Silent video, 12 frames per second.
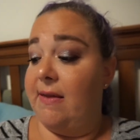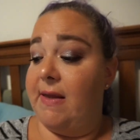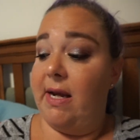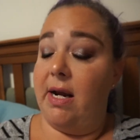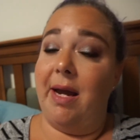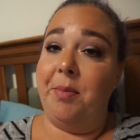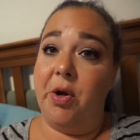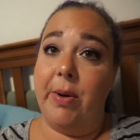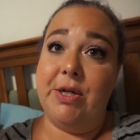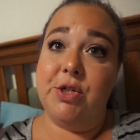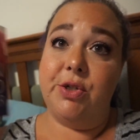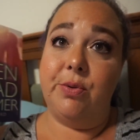And then I'm
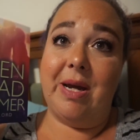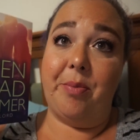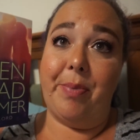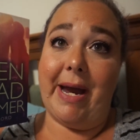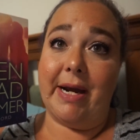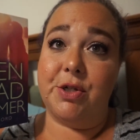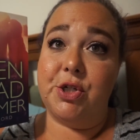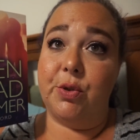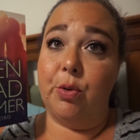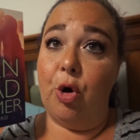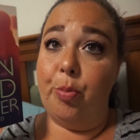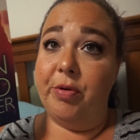going to get back
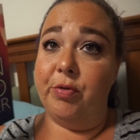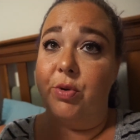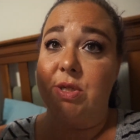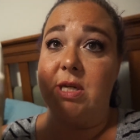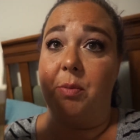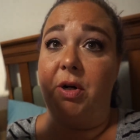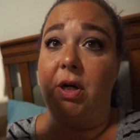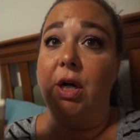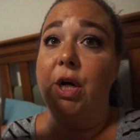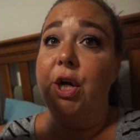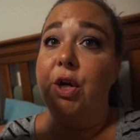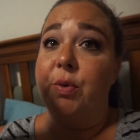to Open Road Summer,
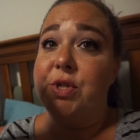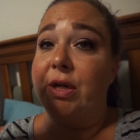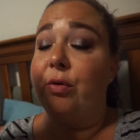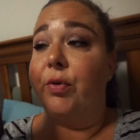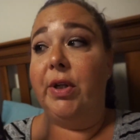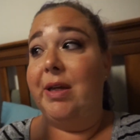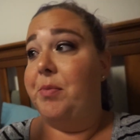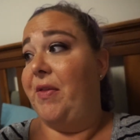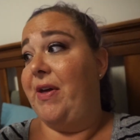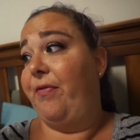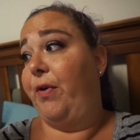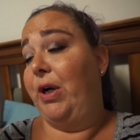which I really am
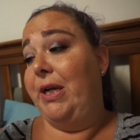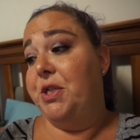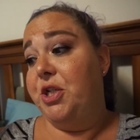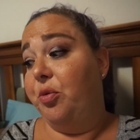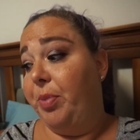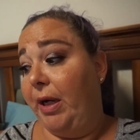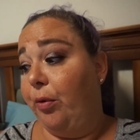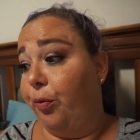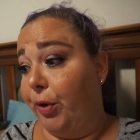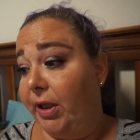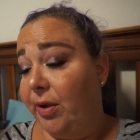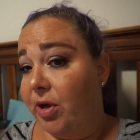not that far into, but I
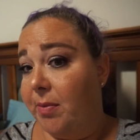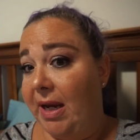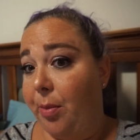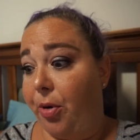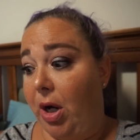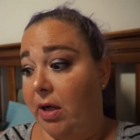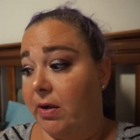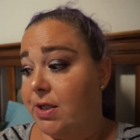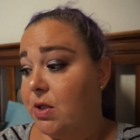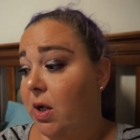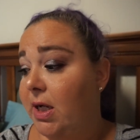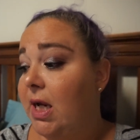really want to make
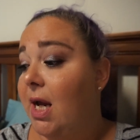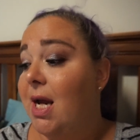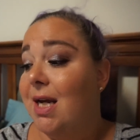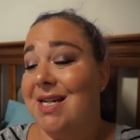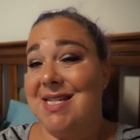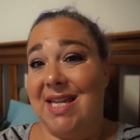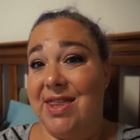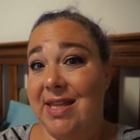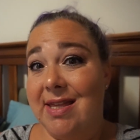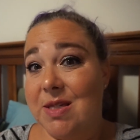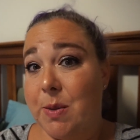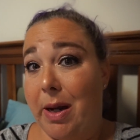progress on, because I
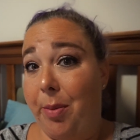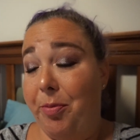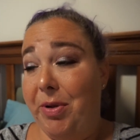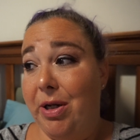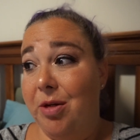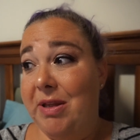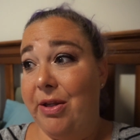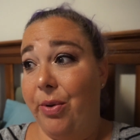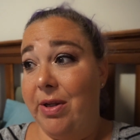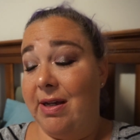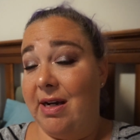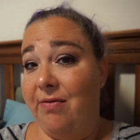think that's probably going to be the
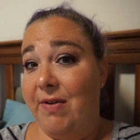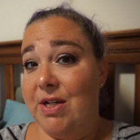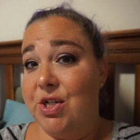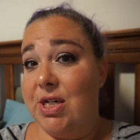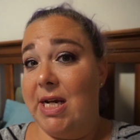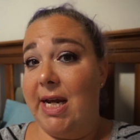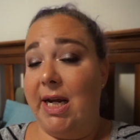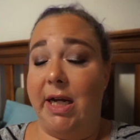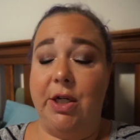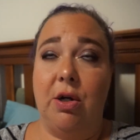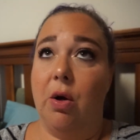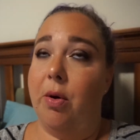only thing I finish today.
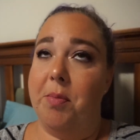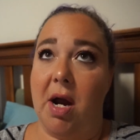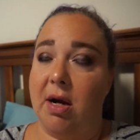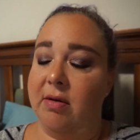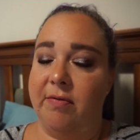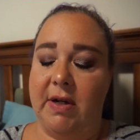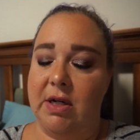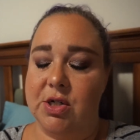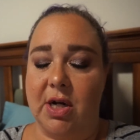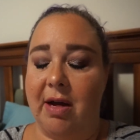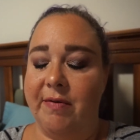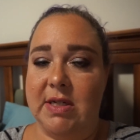I know I'm not going to
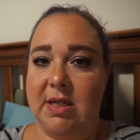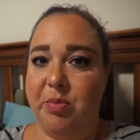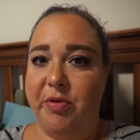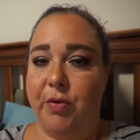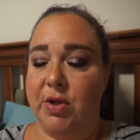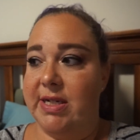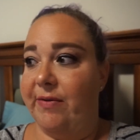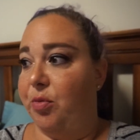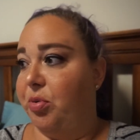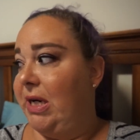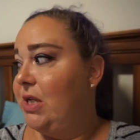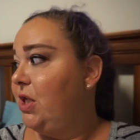finish, obviously, Before the Devil
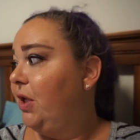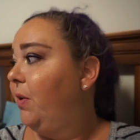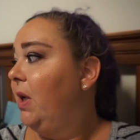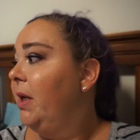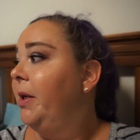Breaks You.